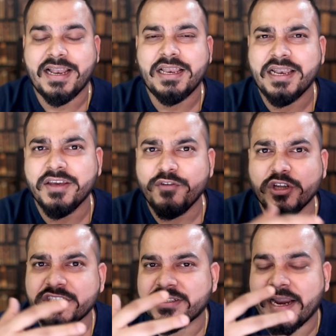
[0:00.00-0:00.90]
I'll, I'll give
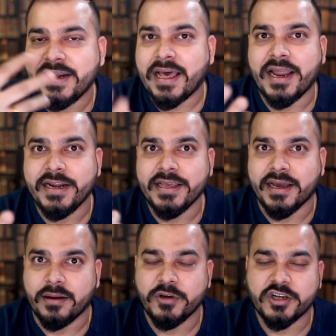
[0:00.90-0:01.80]
you just an
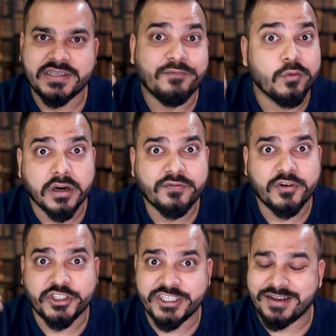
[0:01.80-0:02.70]
idea because I've worked
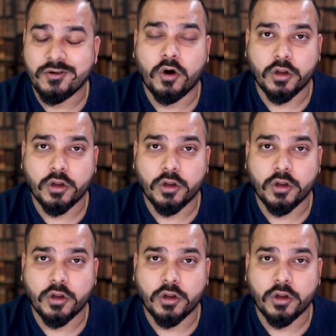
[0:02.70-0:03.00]
for Chegg